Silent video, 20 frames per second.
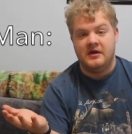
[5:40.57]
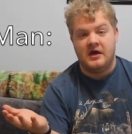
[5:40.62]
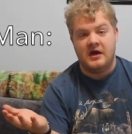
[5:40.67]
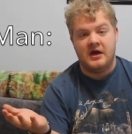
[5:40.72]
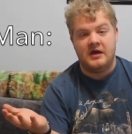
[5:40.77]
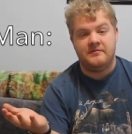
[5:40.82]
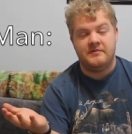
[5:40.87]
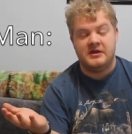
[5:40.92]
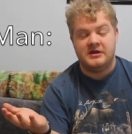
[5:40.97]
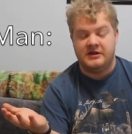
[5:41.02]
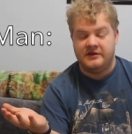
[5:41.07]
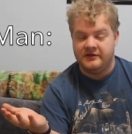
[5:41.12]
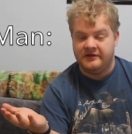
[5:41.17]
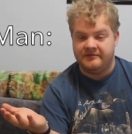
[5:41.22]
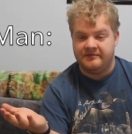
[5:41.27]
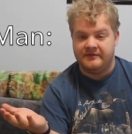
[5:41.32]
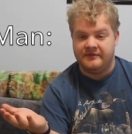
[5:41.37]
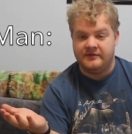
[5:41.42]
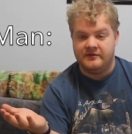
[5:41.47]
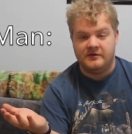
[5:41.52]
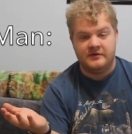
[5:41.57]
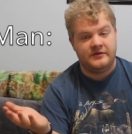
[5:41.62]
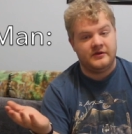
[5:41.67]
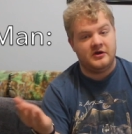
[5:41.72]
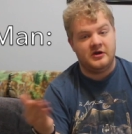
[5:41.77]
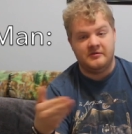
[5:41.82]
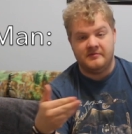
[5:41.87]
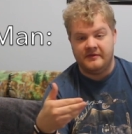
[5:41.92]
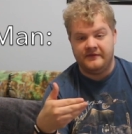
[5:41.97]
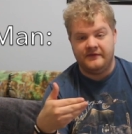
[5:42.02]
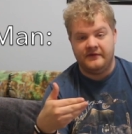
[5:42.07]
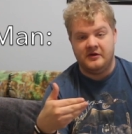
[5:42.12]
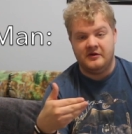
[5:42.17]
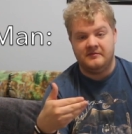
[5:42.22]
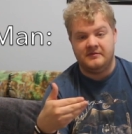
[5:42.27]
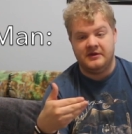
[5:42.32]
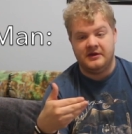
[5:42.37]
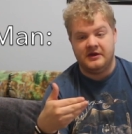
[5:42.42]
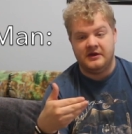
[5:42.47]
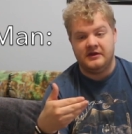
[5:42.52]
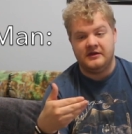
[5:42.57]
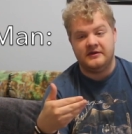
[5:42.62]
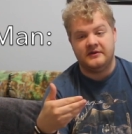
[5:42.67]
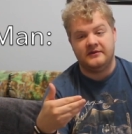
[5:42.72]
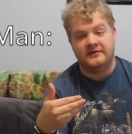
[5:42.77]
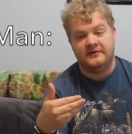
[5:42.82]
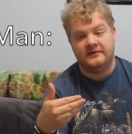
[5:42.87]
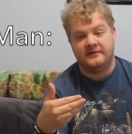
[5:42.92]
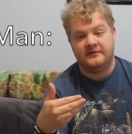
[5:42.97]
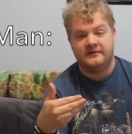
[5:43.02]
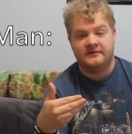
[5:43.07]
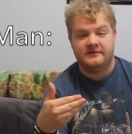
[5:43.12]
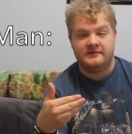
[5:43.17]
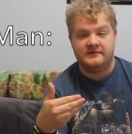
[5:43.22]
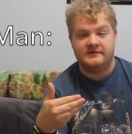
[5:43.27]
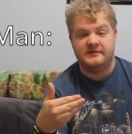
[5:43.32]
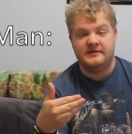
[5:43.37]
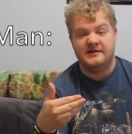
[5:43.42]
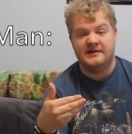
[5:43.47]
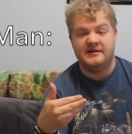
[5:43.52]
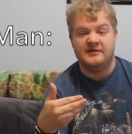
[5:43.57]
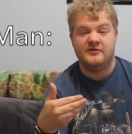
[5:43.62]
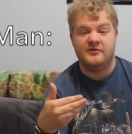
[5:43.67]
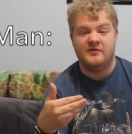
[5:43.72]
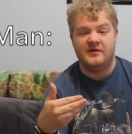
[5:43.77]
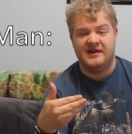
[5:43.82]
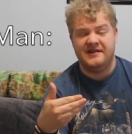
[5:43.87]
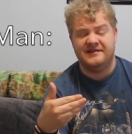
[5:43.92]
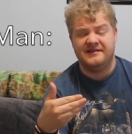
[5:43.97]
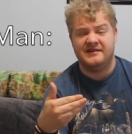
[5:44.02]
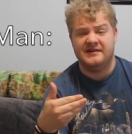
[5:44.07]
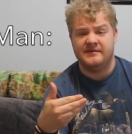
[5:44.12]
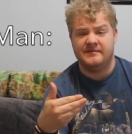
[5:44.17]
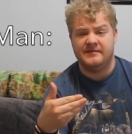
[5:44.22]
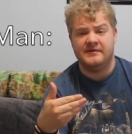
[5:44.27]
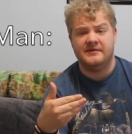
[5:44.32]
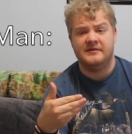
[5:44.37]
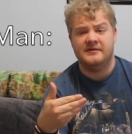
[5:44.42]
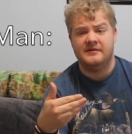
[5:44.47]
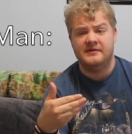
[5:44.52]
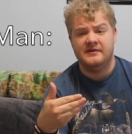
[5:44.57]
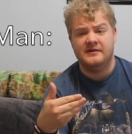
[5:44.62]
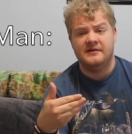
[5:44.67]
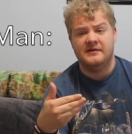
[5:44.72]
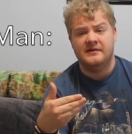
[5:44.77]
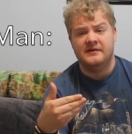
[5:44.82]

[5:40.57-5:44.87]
I mentioned this before, the homophobia is a little questionable.